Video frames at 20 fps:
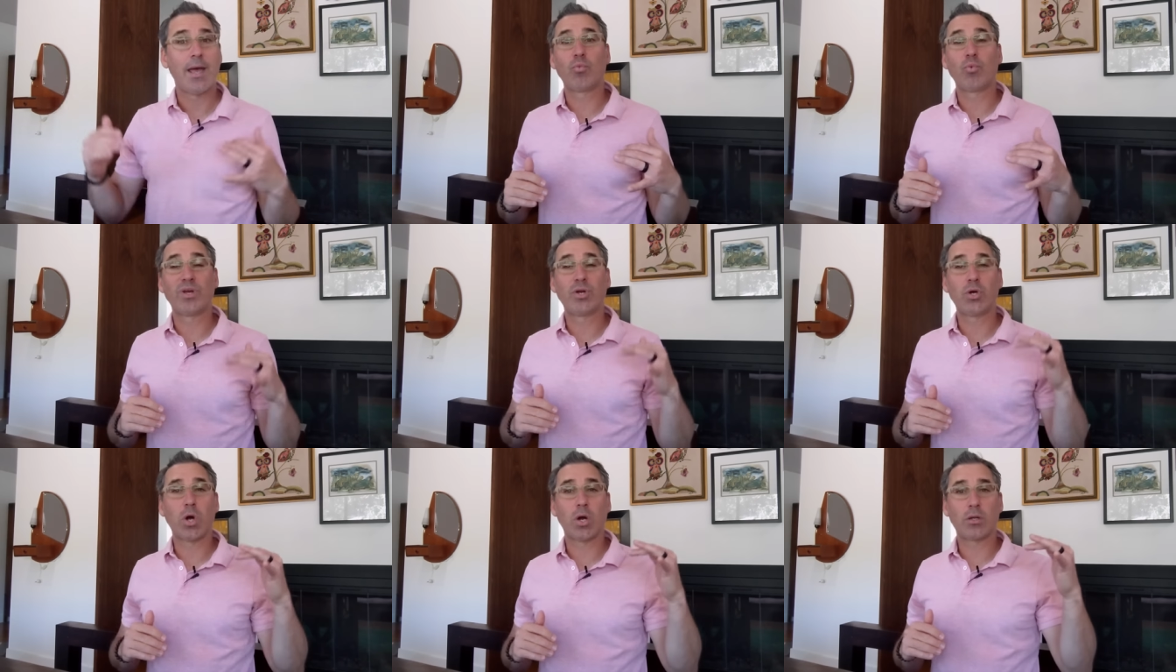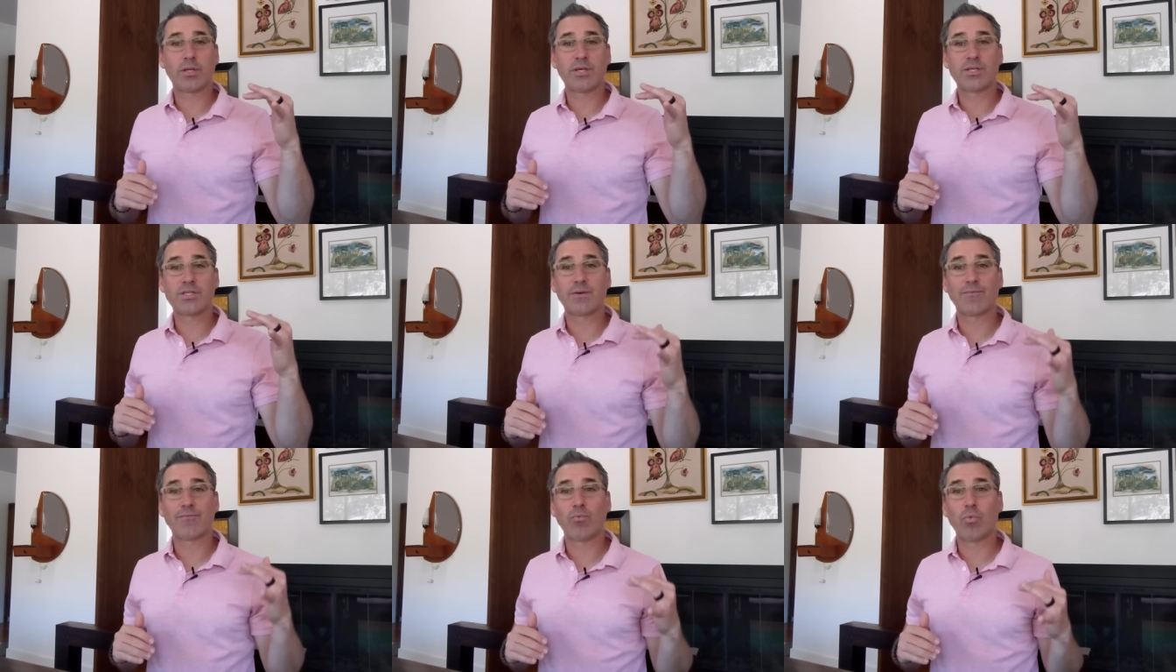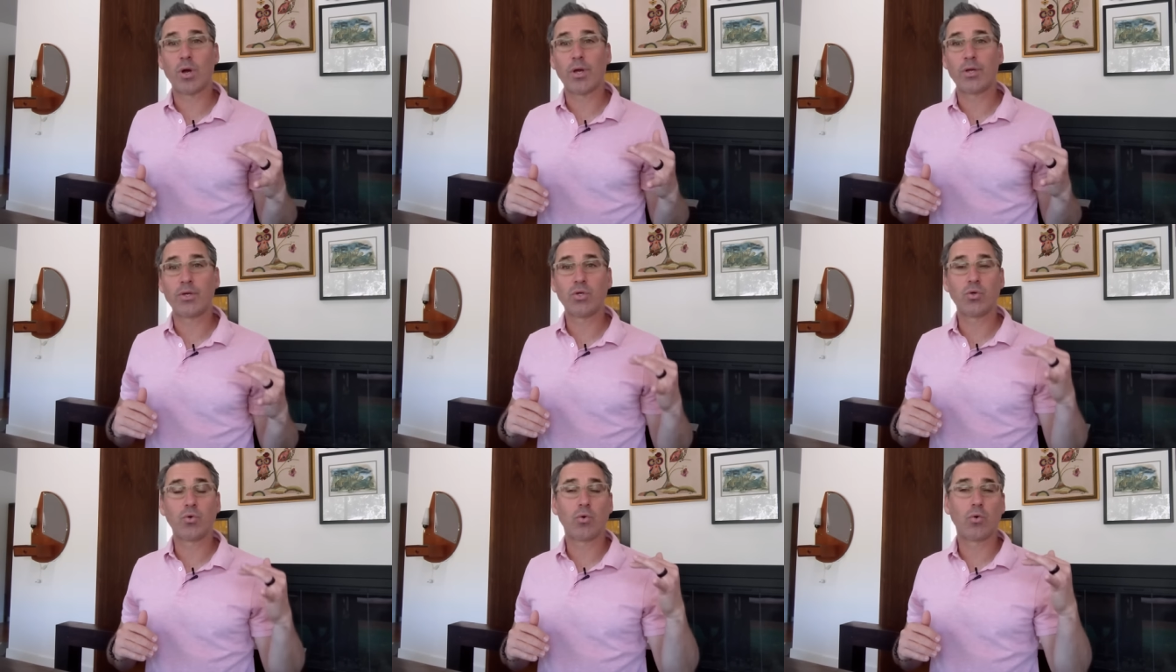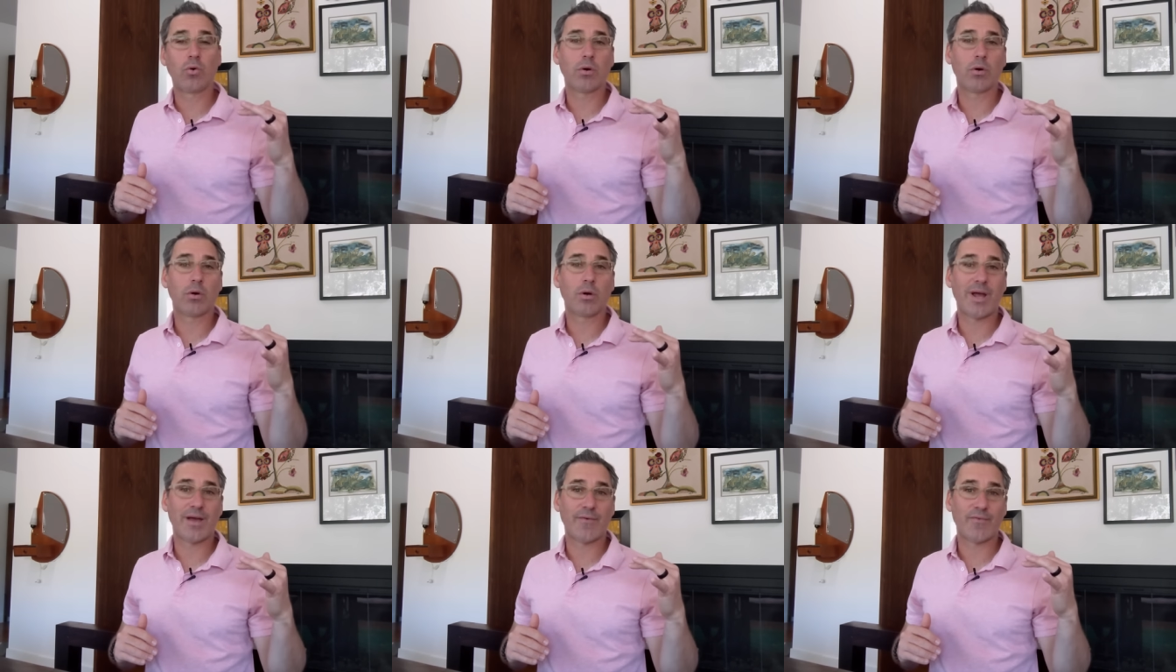regardless of what
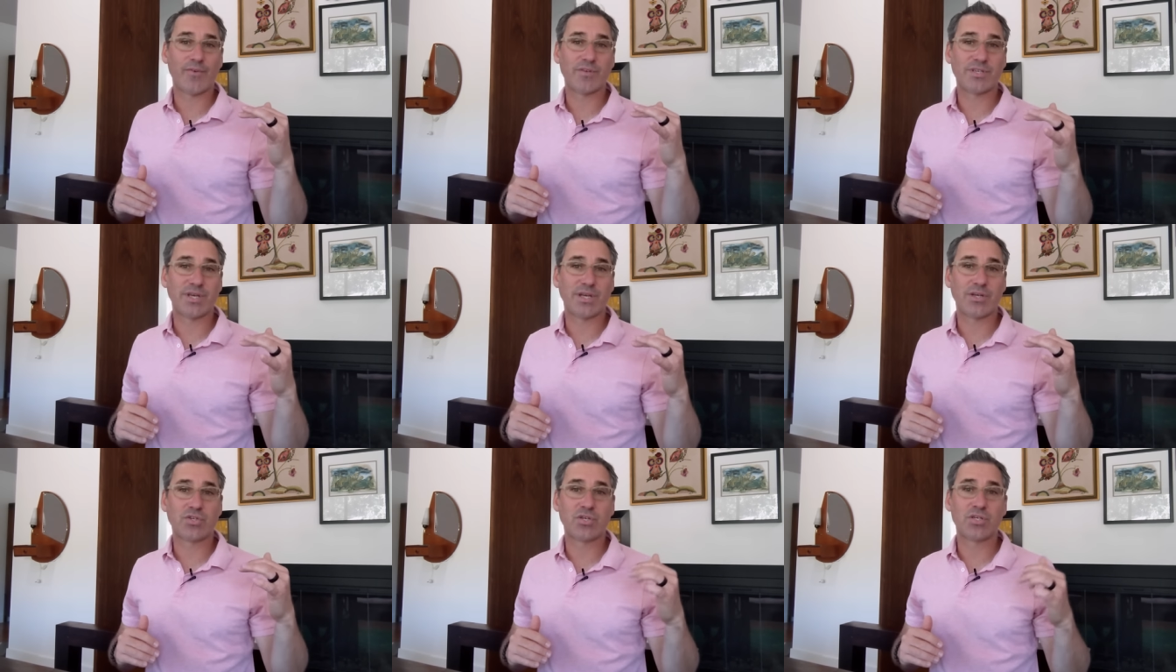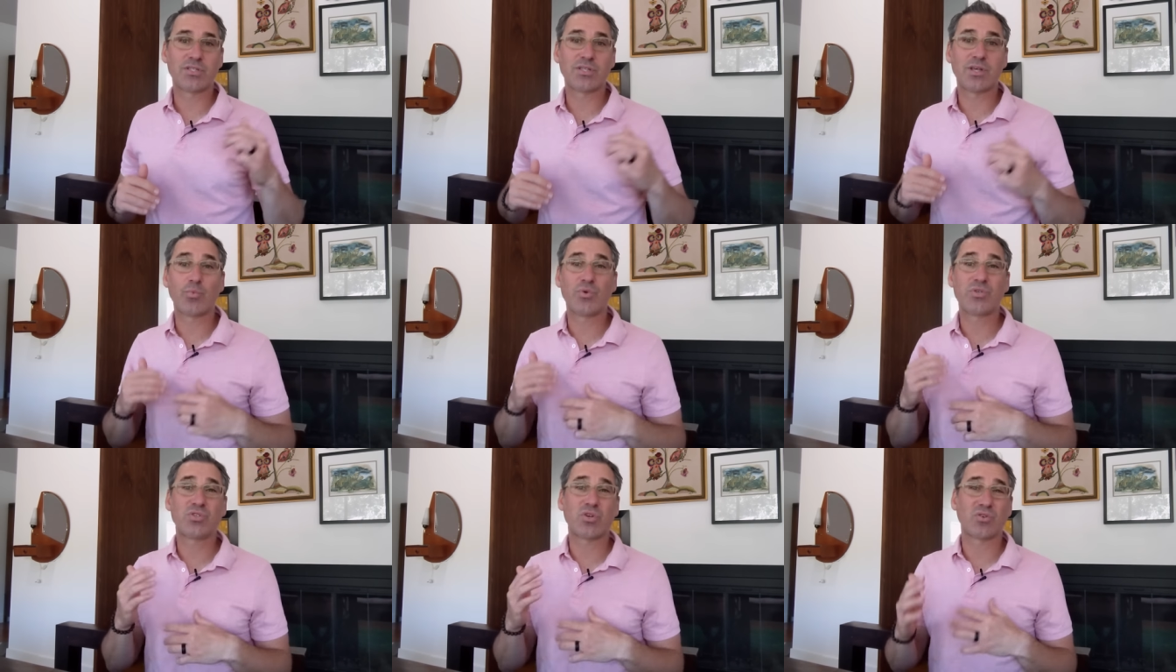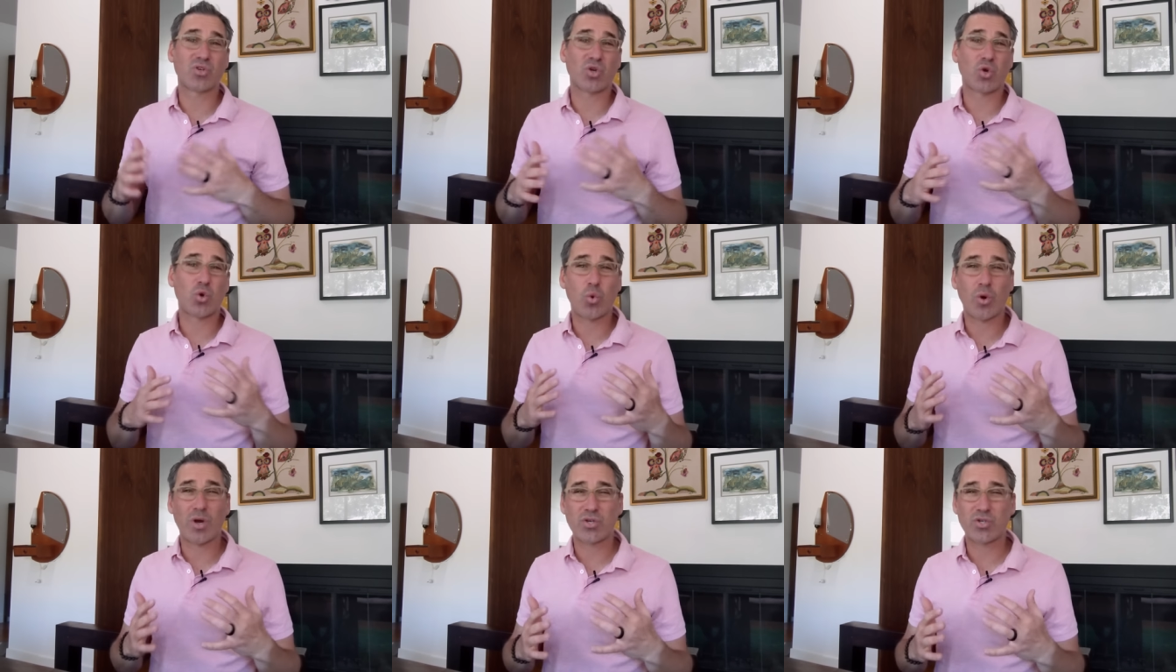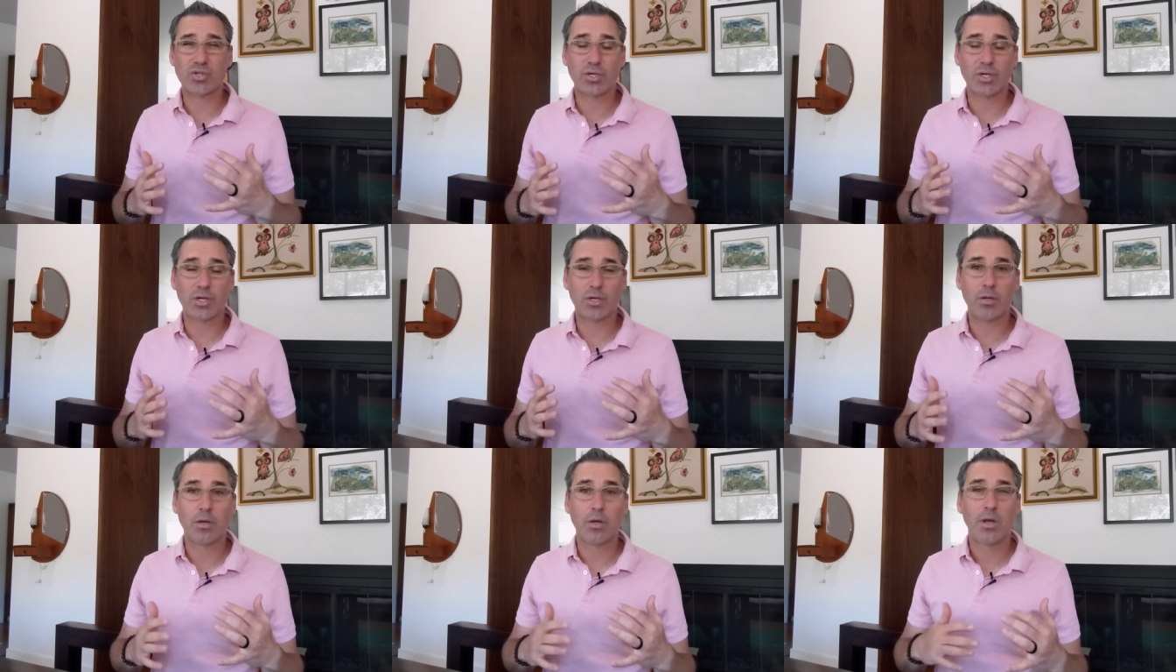your FSH is, then we start to
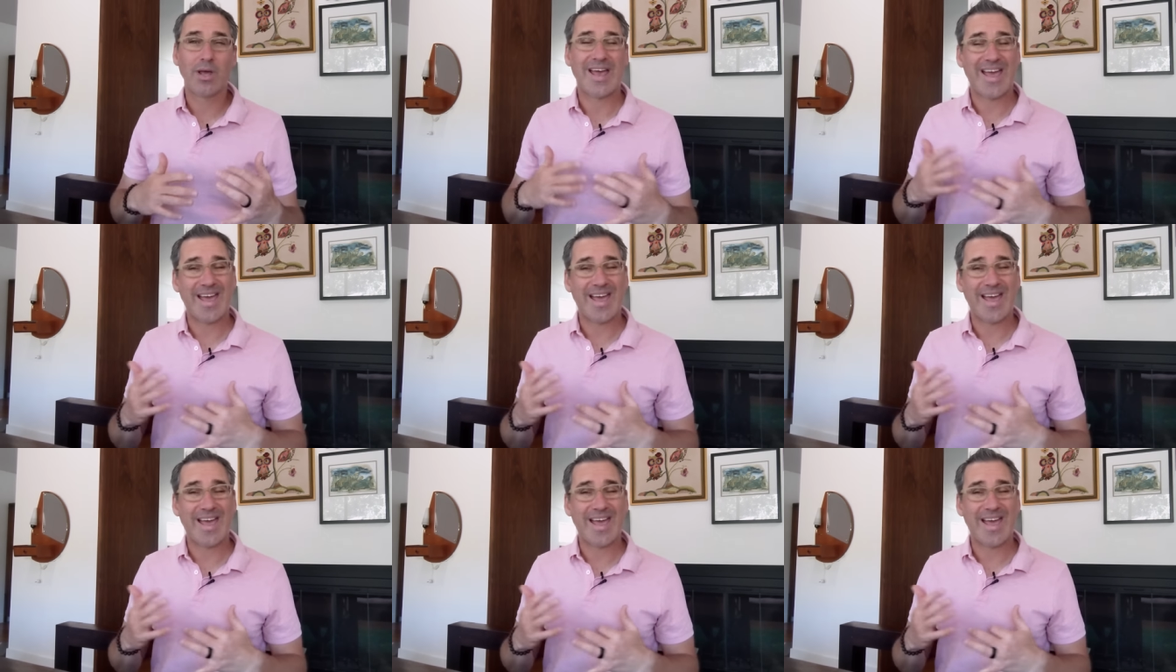question